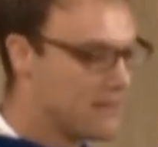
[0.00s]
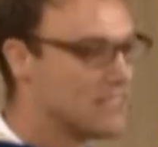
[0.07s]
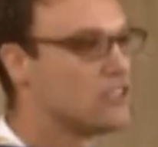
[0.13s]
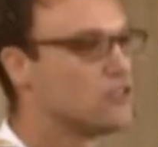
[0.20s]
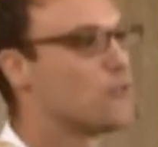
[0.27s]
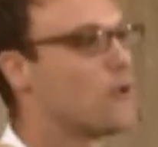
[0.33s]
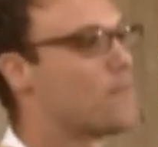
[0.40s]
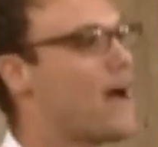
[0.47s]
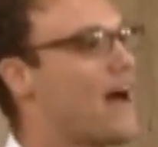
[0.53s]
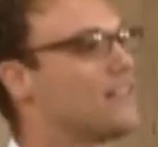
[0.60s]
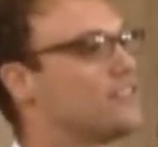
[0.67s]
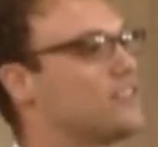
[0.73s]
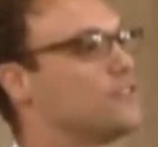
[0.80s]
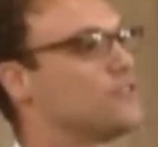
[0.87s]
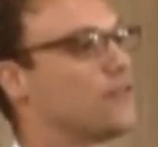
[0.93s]
This is what
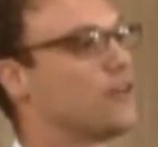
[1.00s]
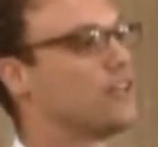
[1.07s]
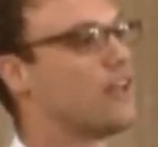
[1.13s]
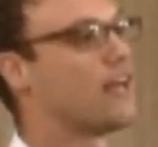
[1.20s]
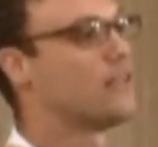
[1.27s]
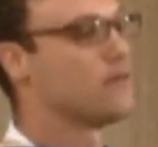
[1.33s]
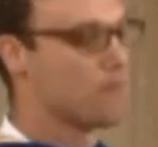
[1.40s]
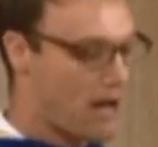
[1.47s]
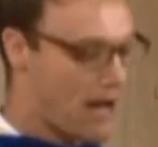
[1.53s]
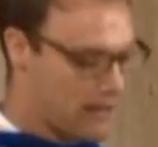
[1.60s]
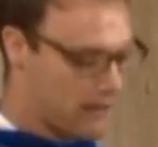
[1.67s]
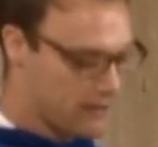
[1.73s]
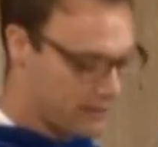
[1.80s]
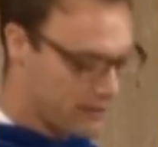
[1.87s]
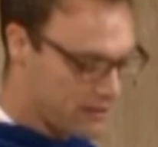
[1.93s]
passes for enlightened
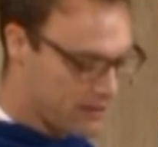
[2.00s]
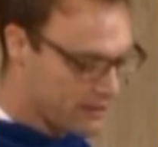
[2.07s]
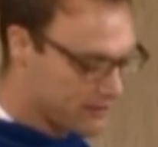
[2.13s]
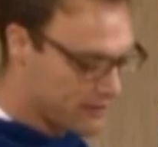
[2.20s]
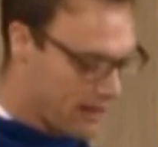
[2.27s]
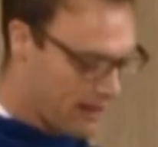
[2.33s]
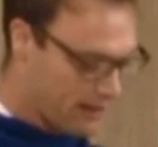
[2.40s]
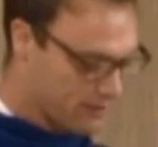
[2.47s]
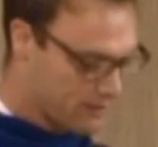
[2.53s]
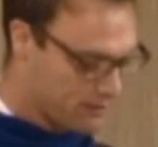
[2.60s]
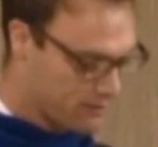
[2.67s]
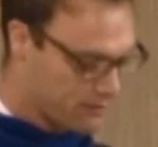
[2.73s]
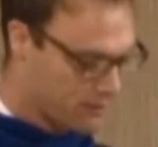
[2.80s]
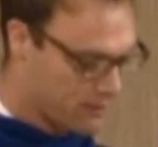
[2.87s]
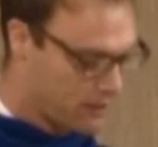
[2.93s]
policy these
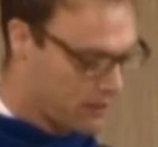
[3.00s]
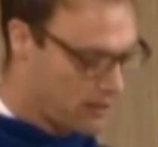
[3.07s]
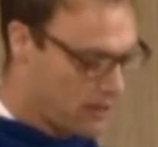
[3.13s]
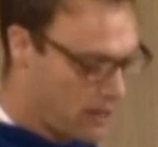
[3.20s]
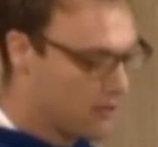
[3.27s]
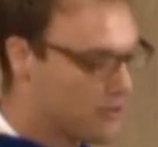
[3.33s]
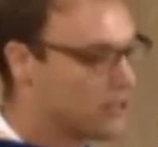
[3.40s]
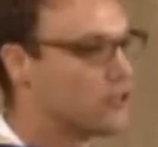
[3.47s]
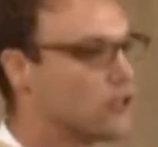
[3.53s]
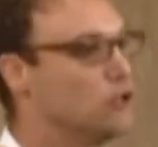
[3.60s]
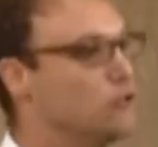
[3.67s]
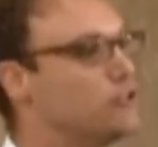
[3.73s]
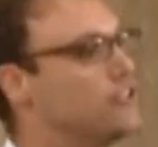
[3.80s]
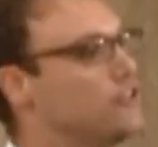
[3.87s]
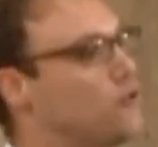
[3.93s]
days. The
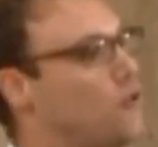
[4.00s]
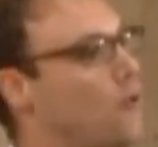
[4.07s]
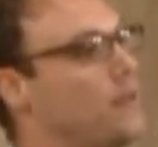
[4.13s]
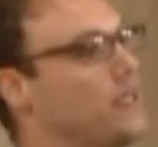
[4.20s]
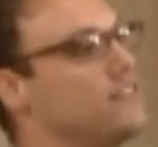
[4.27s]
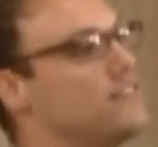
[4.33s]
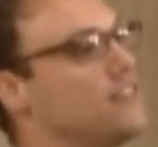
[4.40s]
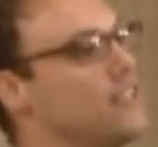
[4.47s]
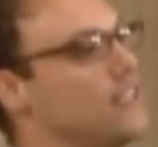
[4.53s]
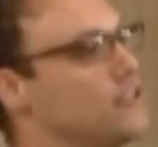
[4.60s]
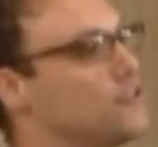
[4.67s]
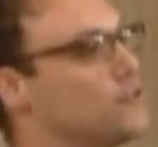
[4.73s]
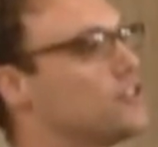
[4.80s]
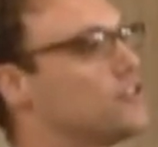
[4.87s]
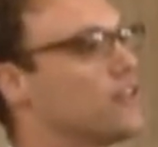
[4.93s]
solution to obesity
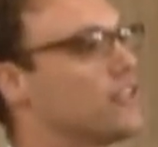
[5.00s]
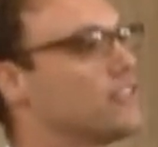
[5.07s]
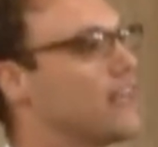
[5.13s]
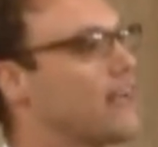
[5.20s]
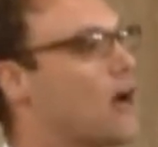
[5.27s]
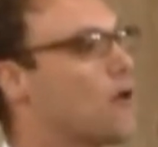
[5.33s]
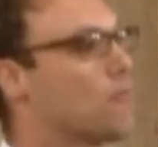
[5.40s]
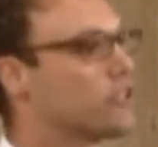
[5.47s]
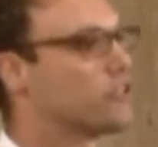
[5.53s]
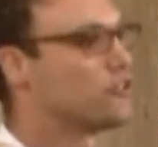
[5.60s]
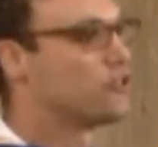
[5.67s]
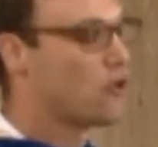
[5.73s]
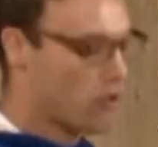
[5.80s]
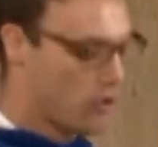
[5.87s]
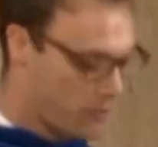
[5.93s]
is restricting how much
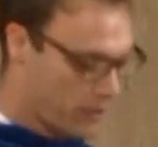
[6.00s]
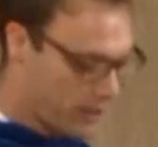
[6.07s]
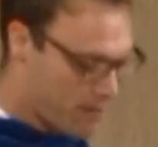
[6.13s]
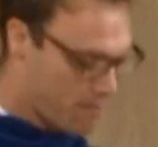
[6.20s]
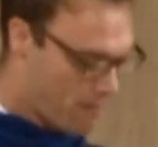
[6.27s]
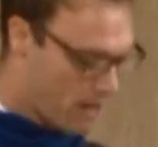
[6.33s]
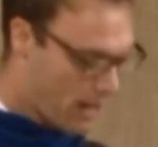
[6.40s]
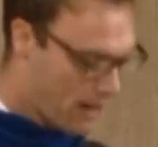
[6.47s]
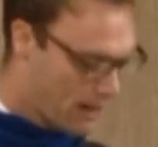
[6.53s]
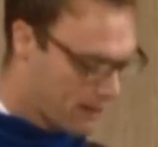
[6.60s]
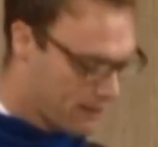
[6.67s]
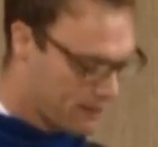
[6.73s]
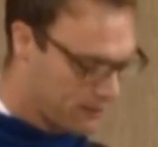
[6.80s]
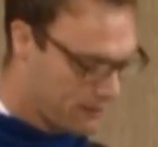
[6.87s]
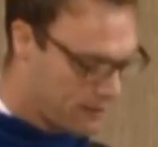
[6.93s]
soda we can
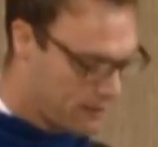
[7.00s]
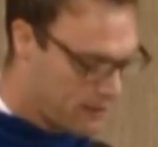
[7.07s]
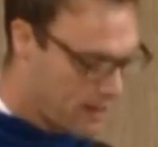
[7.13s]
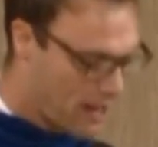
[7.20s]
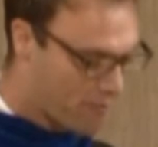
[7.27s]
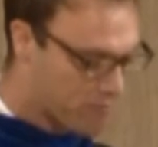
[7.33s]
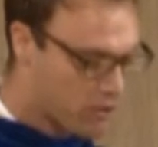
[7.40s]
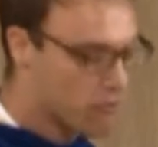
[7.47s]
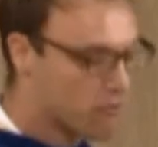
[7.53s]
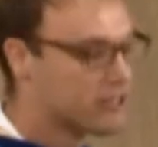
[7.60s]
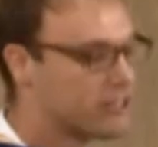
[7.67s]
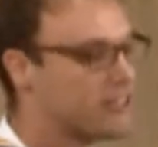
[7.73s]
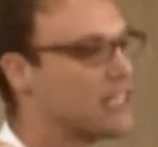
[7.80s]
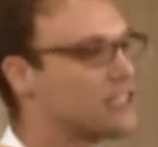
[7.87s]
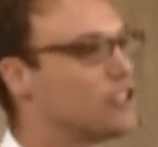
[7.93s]
buy. After the
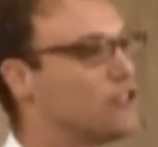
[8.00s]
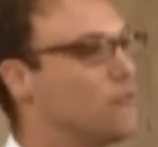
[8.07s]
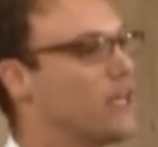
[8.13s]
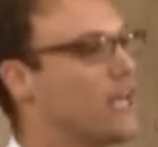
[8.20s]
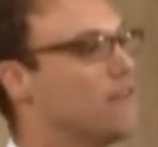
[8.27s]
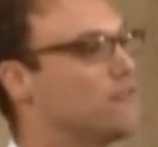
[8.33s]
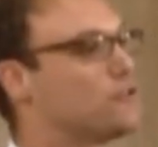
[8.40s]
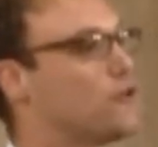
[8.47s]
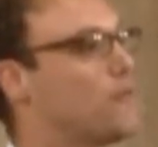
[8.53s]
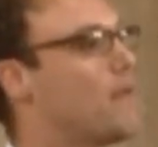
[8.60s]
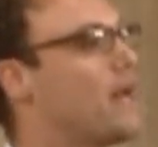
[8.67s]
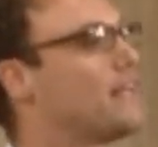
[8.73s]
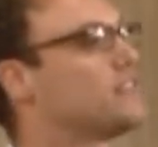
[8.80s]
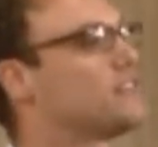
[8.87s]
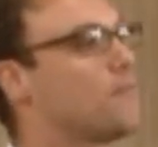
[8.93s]
recession, we gave
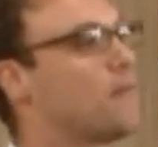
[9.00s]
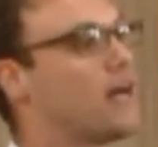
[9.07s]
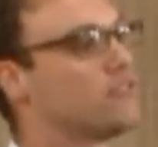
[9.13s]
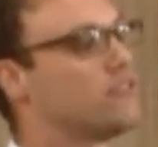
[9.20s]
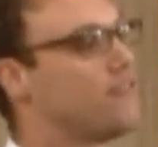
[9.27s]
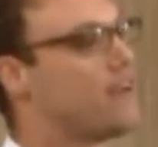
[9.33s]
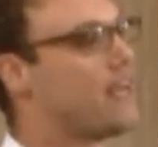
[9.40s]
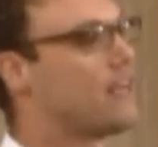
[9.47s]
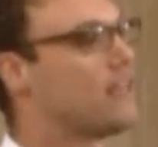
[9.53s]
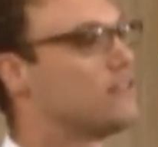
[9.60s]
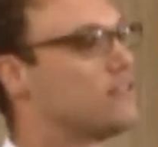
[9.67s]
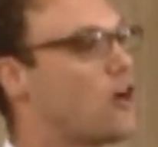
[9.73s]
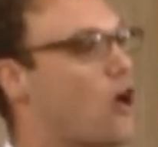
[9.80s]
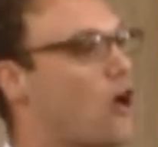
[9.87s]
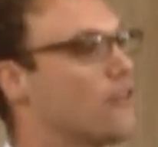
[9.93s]
tremendous amounts of
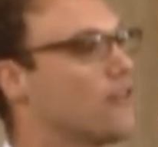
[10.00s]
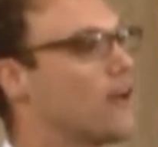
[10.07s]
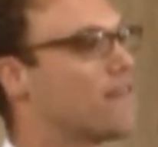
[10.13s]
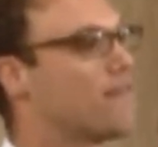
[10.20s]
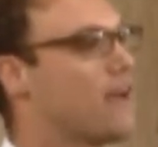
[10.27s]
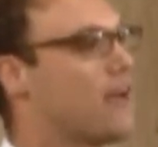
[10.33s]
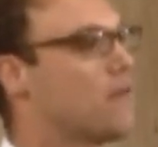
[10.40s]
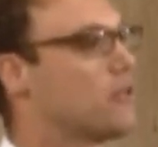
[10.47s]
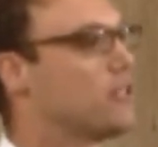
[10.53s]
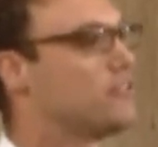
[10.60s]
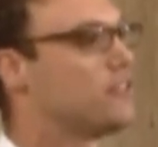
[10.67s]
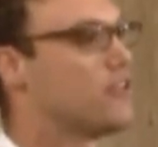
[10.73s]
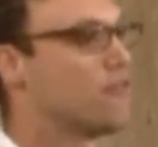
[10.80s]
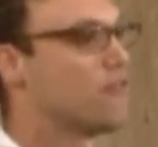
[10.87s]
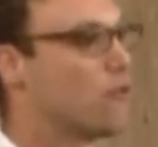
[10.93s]
aid to hard luck
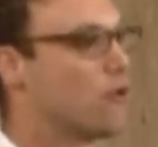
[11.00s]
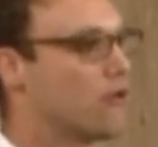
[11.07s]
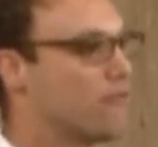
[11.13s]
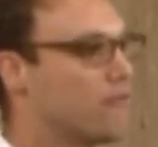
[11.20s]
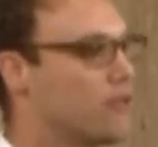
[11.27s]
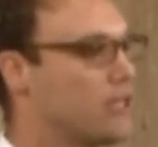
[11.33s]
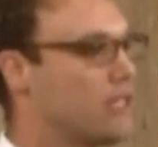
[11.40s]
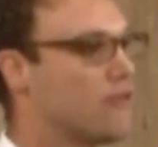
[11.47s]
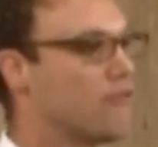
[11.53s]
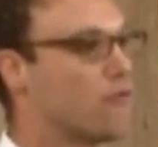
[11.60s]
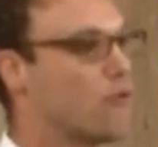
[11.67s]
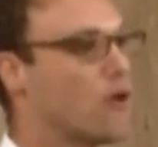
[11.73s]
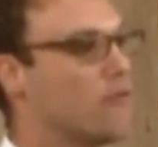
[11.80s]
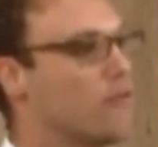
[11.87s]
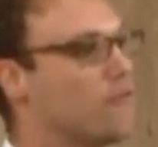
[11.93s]
families in the, for in the
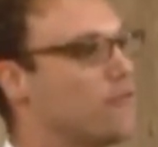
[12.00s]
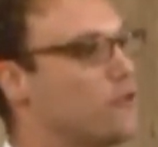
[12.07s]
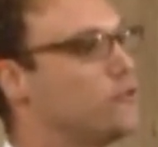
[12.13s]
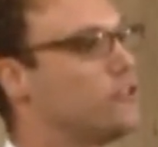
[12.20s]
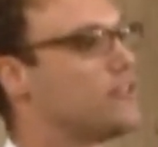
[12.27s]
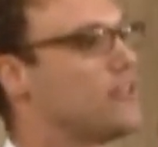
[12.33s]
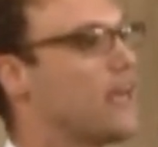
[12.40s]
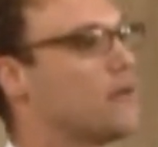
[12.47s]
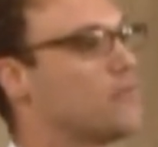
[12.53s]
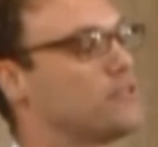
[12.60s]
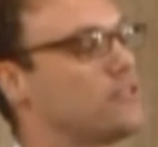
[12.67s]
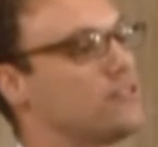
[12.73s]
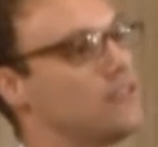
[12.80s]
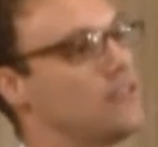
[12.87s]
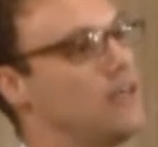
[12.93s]
form of food
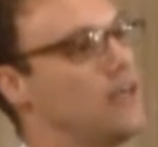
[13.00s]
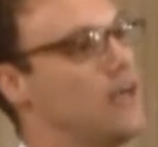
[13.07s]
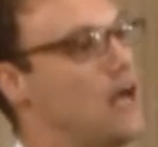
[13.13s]
stamps.